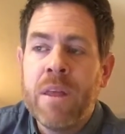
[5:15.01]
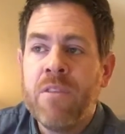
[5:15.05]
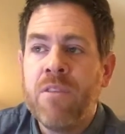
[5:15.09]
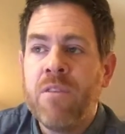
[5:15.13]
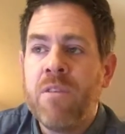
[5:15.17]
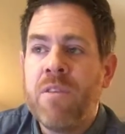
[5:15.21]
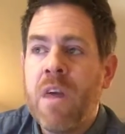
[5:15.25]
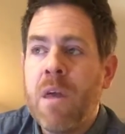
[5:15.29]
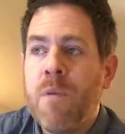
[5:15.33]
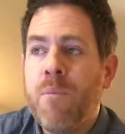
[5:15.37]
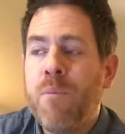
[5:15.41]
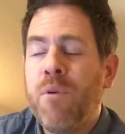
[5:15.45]
And
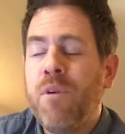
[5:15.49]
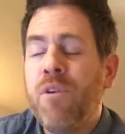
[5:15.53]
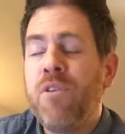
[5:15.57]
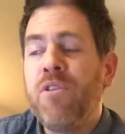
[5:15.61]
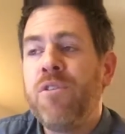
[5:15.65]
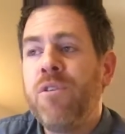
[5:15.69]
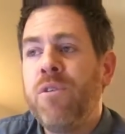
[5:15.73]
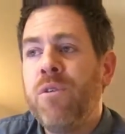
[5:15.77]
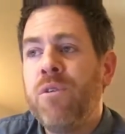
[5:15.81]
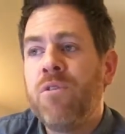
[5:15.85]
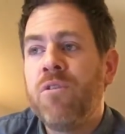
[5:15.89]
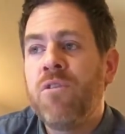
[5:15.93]
so they
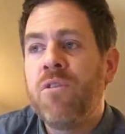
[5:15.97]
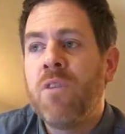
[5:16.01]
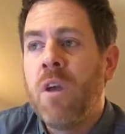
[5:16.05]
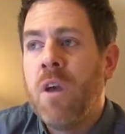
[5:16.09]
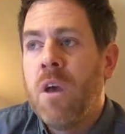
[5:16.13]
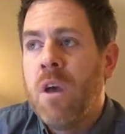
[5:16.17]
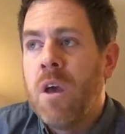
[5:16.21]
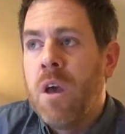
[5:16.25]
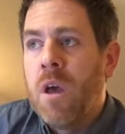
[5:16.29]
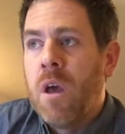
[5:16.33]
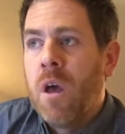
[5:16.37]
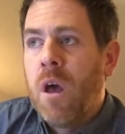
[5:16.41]
produced
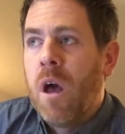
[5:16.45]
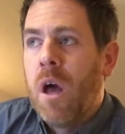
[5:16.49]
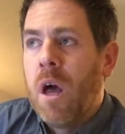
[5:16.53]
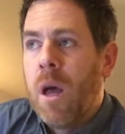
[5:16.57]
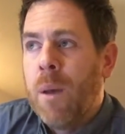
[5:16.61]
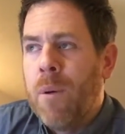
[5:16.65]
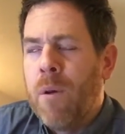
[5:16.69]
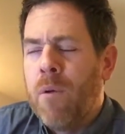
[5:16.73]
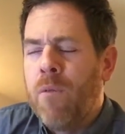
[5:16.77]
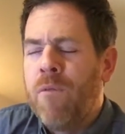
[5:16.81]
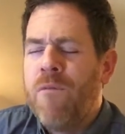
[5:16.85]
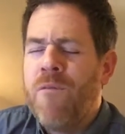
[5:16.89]

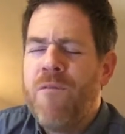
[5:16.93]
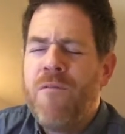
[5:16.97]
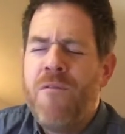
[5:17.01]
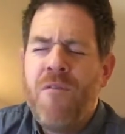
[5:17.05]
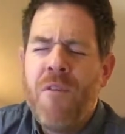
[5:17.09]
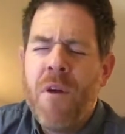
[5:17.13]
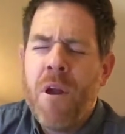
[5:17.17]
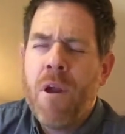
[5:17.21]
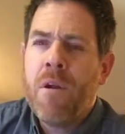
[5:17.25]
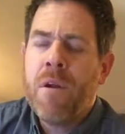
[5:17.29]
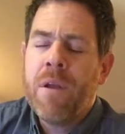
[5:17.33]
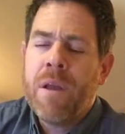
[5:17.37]
a
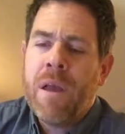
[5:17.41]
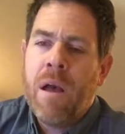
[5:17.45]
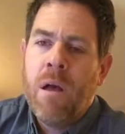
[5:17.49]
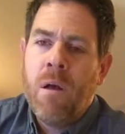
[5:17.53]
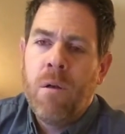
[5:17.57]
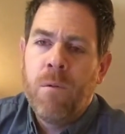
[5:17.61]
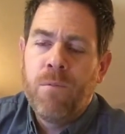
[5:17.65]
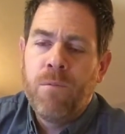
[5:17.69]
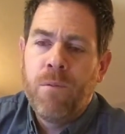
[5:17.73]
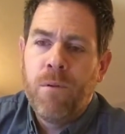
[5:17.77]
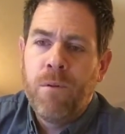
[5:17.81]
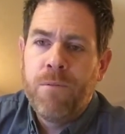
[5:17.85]
very
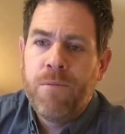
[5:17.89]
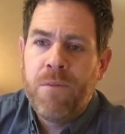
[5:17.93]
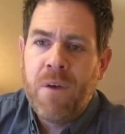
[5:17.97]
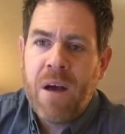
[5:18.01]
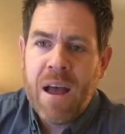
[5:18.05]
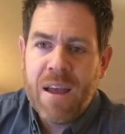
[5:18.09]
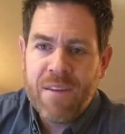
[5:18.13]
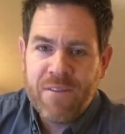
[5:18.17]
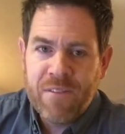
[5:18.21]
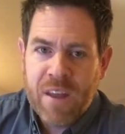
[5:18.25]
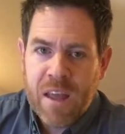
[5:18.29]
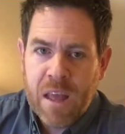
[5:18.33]
helpful
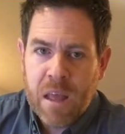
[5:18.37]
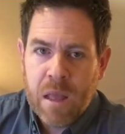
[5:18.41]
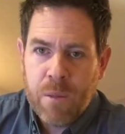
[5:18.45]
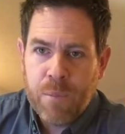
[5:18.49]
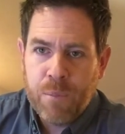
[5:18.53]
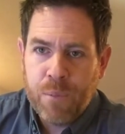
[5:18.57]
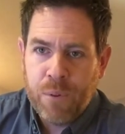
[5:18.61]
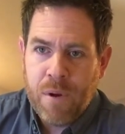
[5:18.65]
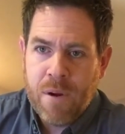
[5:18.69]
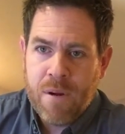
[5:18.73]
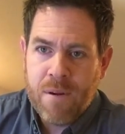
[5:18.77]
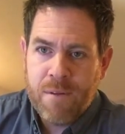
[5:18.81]

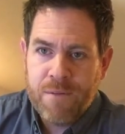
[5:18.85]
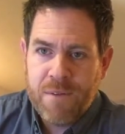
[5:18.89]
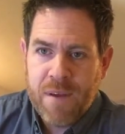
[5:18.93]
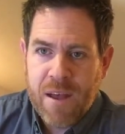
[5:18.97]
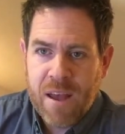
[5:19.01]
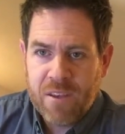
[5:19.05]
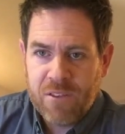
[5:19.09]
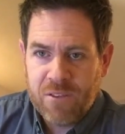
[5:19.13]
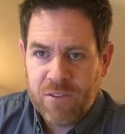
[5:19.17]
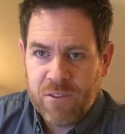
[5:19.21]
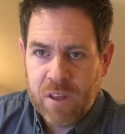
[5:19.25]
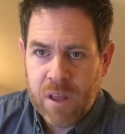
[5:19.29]
5-day prayer and
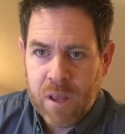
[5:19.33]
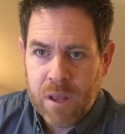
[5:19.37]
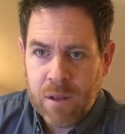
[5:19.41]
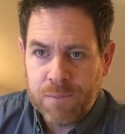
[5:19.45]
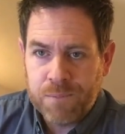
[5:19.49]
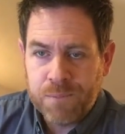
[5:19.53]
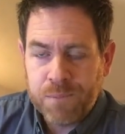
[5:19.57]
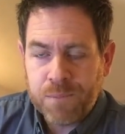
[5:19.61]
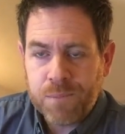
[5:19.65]
fasting